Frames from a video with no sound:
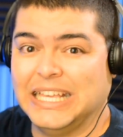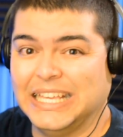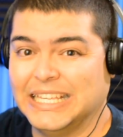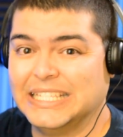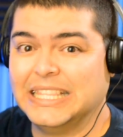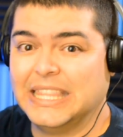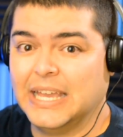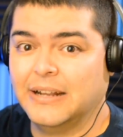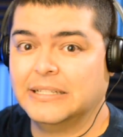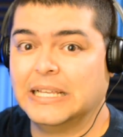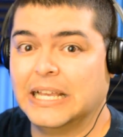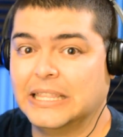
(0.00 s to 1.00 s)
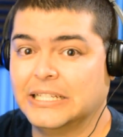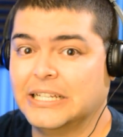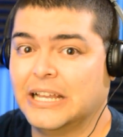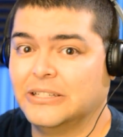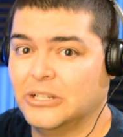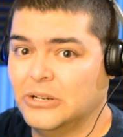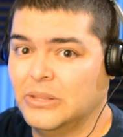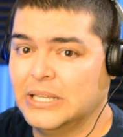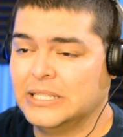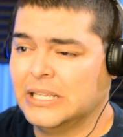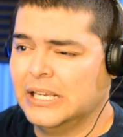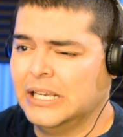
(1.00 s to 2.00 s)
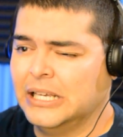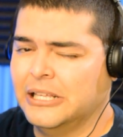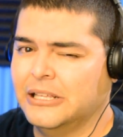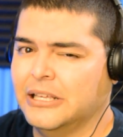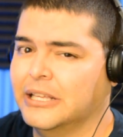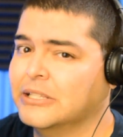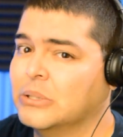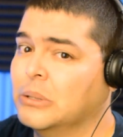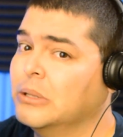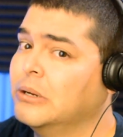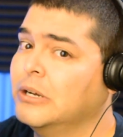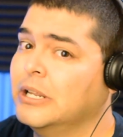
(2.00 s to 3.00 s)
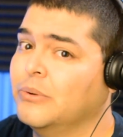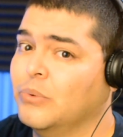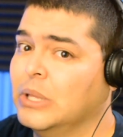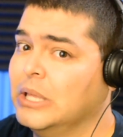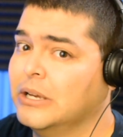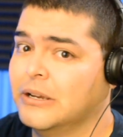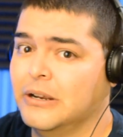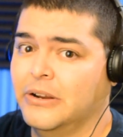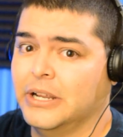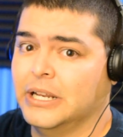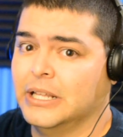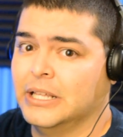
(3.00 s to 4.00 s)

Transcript: isn't there to get the child to do this, is learning really occurring?